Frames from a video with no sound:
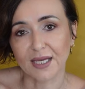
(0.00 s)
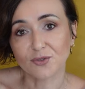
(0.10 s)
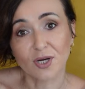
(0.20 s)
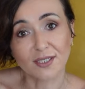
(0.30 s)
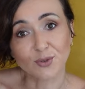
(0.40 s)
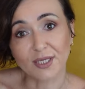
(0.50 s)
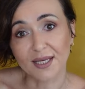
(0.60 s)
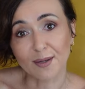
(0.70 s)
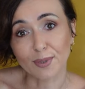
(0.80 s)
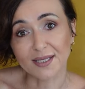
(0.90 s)
I try to get
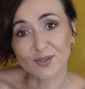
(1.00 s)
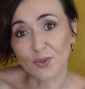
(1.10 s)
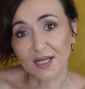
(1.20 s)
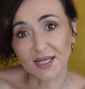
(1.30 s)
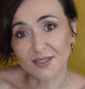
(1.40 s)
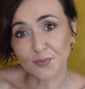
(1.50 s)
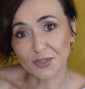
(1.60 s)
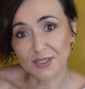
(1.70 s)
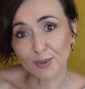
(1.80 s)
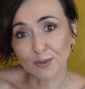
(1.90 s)
up as quickly as
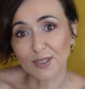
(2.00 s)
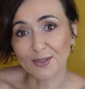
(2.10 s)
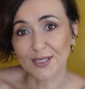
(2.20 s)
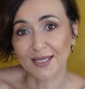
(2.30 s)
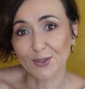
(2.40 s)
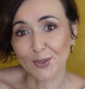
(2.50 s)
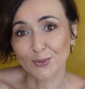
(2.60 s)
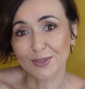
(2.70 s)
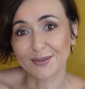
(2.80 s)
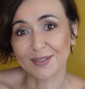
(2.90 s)
possible because I
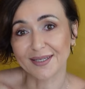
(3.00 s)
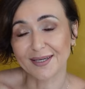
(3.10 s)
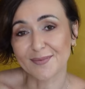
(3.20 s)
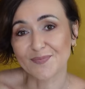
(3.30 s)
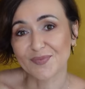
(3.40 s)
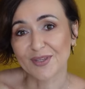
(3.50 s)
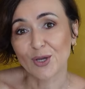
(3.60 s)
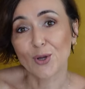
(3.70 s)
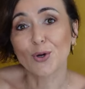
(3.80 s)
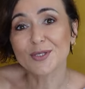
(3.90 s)
know that the
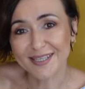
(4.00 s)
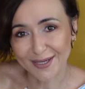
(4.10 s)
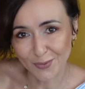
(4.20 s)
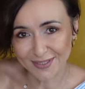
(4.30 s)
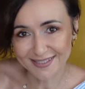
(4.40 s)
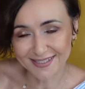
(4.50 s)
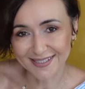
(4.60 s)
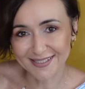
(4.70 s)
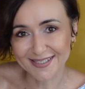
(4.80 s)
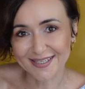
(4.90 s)

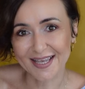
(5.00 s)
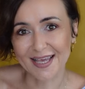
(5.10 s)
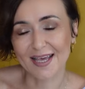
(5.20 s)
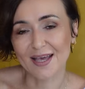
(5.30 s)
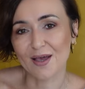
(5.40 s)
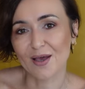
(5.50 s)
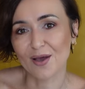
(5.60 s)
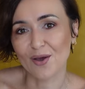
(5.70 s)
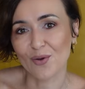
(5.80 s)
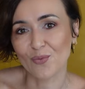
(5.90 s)
consequences uh,
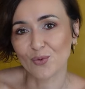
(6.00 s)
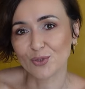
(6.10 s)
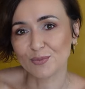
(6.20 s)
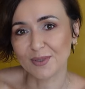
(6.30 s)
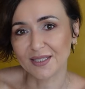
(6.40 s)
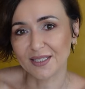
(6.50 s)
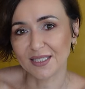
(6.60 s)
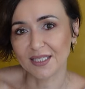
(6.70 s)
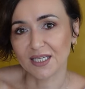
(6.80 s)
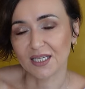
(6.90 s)
would
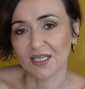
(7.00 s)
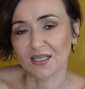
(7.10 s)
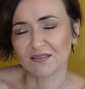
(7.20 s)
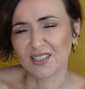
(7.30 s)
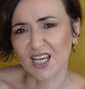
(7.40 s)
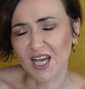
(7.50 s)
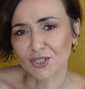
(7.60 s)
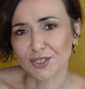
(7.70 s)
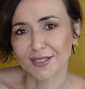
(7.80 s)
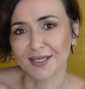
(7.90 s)
be very
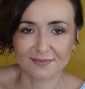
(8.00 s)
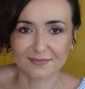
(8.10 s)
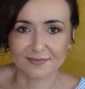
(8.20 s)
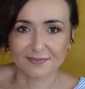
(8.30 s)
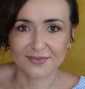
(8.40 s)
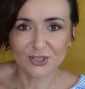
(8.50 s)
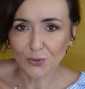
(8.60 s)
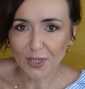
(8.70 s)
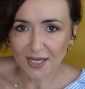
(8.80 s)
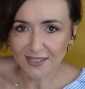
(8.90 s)
harsh.
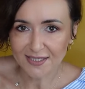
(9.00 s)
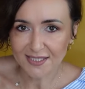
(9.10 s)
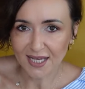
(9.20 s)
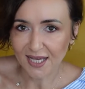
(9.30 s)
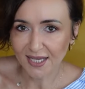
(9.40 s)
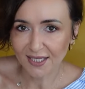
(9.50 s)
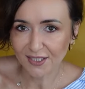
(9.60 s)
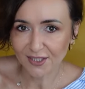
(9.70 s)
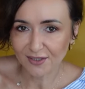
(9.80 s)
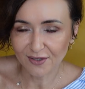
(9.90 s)
So guys,
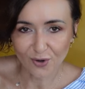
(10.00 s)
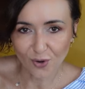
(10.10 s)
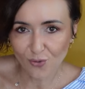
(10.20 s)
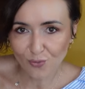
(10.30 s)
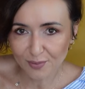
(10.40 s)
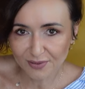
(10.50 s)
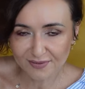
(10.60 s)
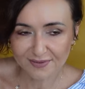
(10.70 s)
I hope